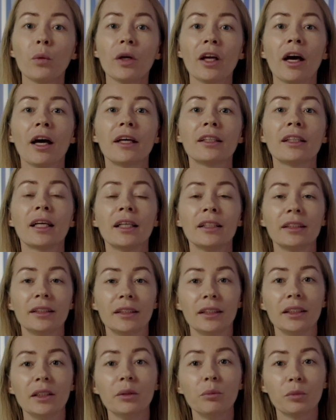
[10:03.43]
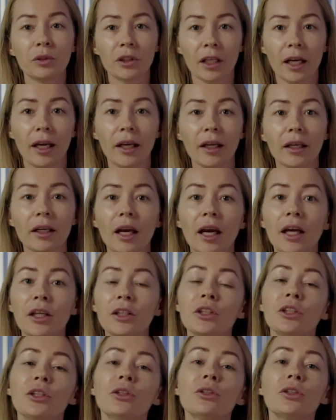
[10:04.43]
we had a tea break,
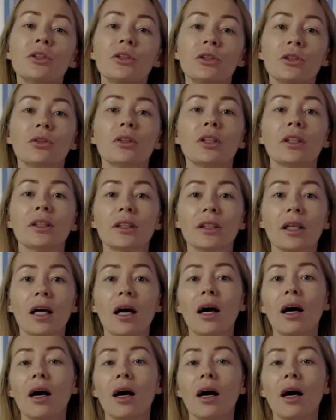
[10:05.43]
and new students